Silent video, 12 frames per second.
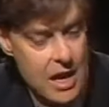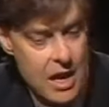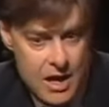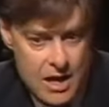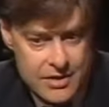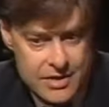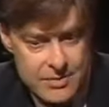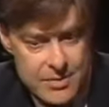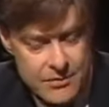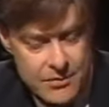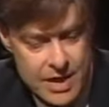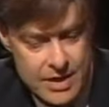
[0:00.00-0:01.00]
I asked him,
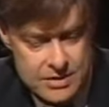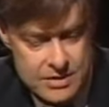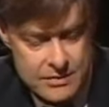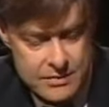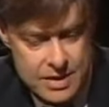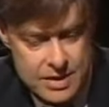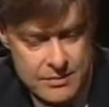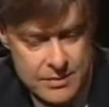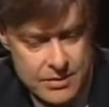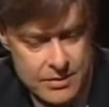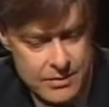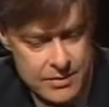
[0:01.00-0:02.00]
in fact, after the end of a
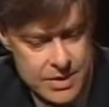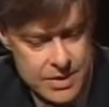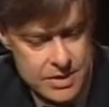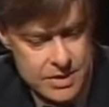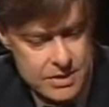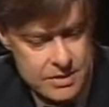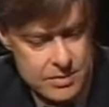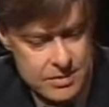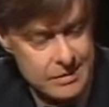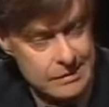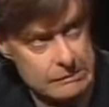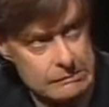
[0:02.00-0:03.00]
long conversation, I said, well,
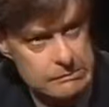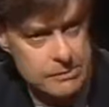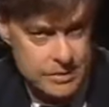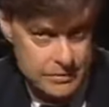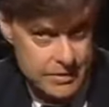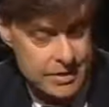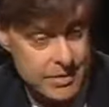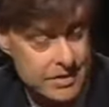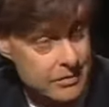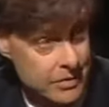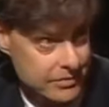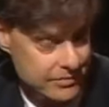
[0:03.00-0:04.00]
you know, you're sort of
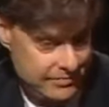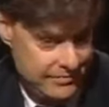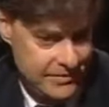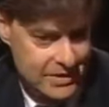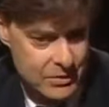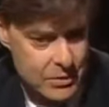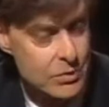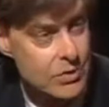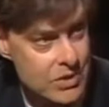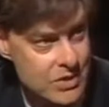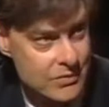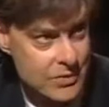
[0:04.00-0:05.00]
intimating, well, you know,
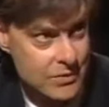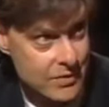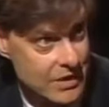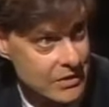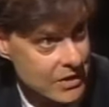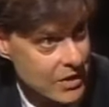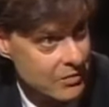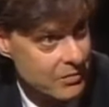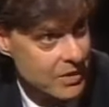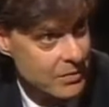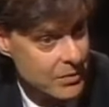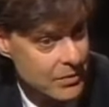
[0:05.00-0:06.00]
Uzis have sort of killed a lot of
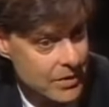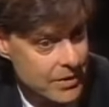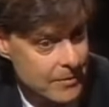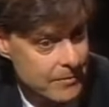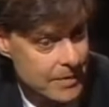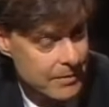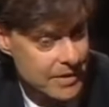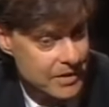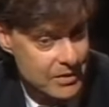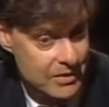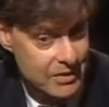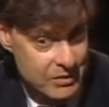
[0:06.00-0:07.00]
people. Um, I mean,
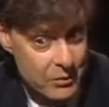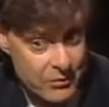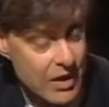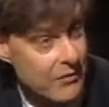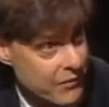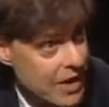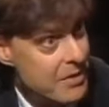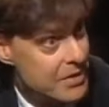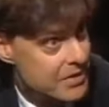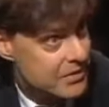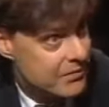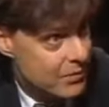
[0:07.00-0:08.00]
you know, you're very
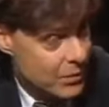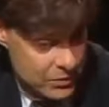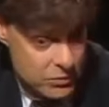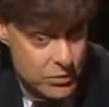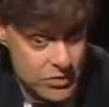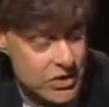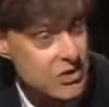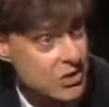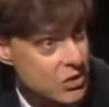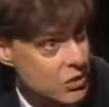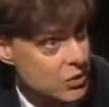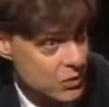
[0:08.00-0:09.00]
famous for what Uzis
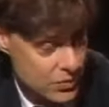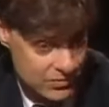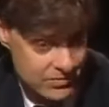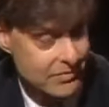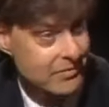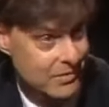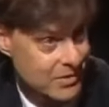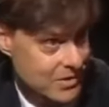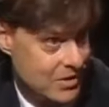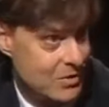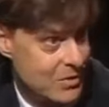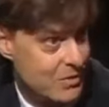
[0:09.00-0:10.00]
do to
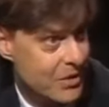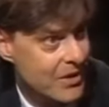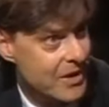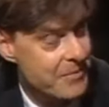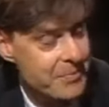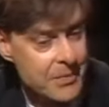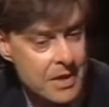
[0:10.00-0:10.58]
the human body.